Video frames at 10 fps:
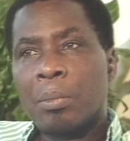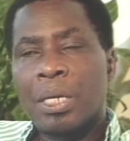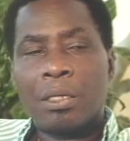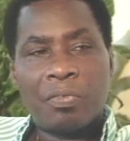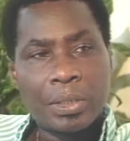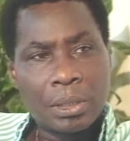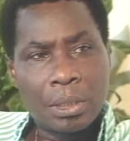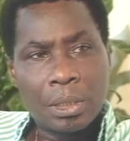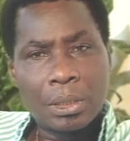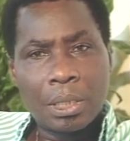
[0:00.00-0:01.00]

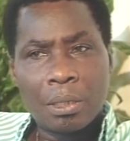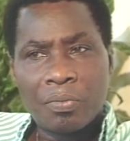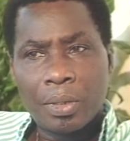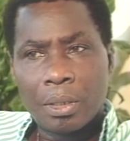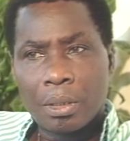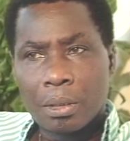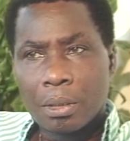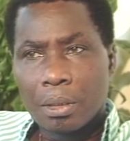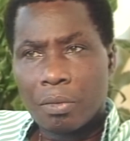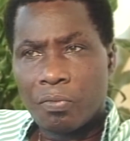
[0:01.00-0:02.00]
manifested itself in
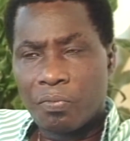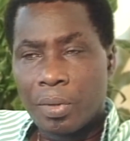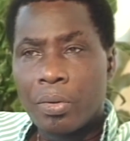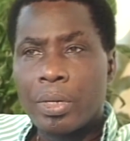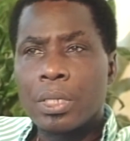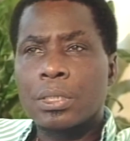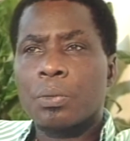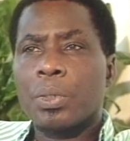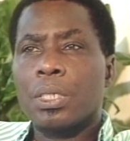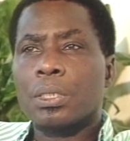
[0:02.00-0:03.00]
various
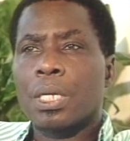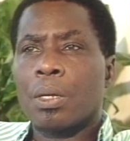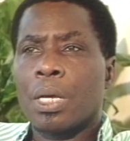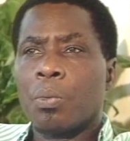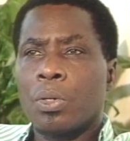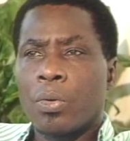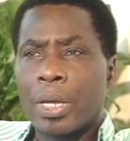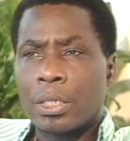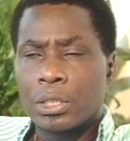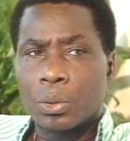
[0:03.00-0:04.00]
ways. I would
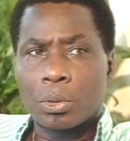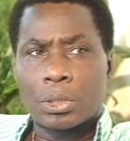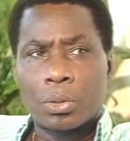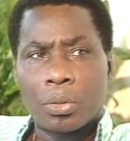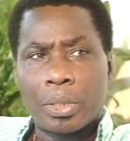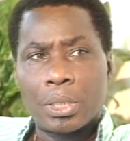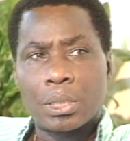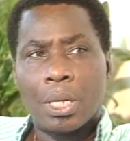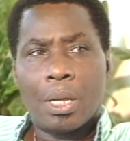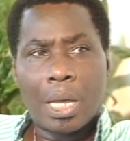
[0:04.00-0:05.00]
write short stories,
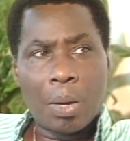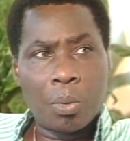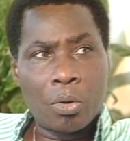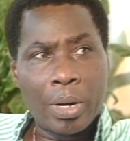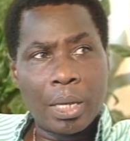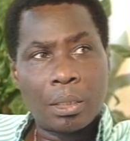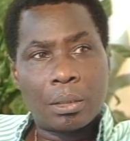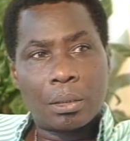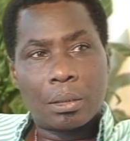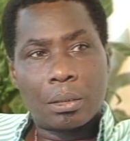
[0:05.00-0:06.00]
I would write
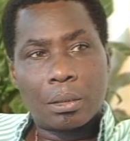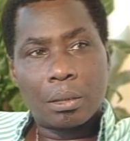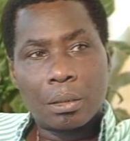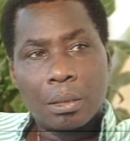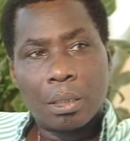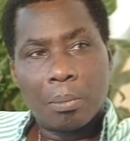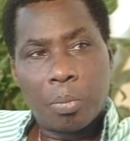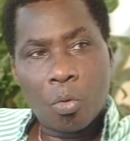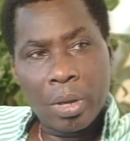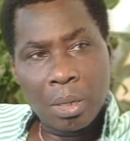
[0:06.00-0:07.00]

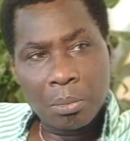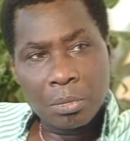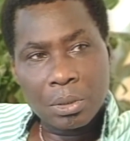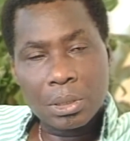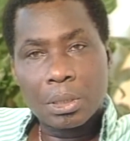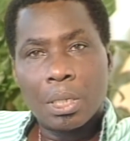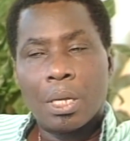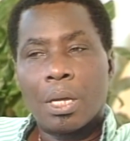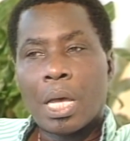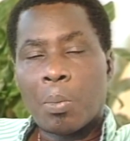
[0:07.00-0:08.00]
poems,
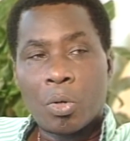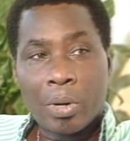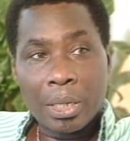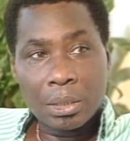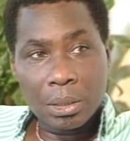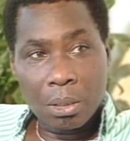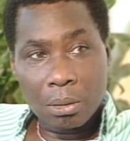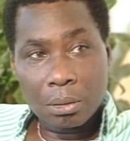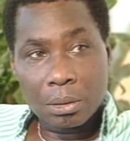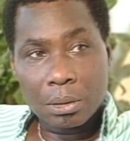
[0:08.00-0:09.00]
I would write
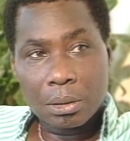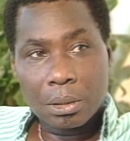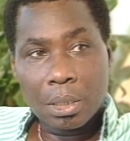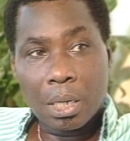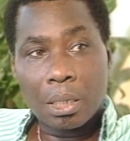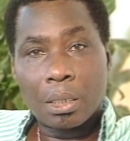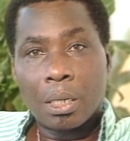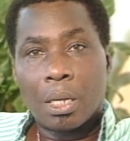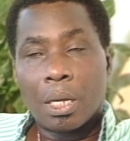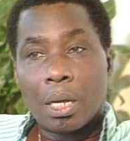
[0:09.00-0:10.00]
songs, right?
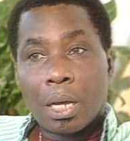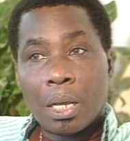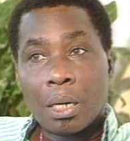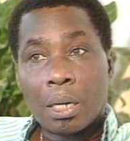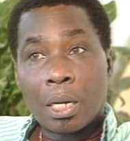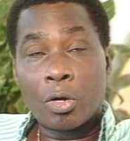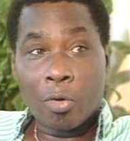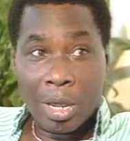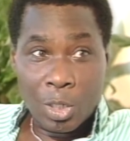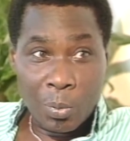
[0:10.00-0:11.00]
And I
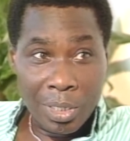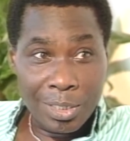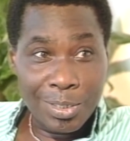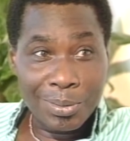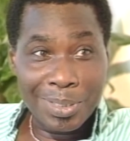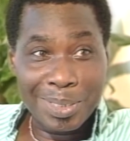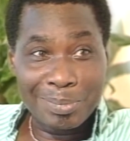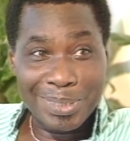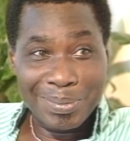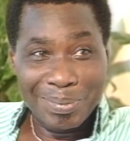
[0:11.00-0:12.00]
graduated to
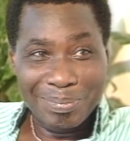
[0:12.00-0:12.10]
calypso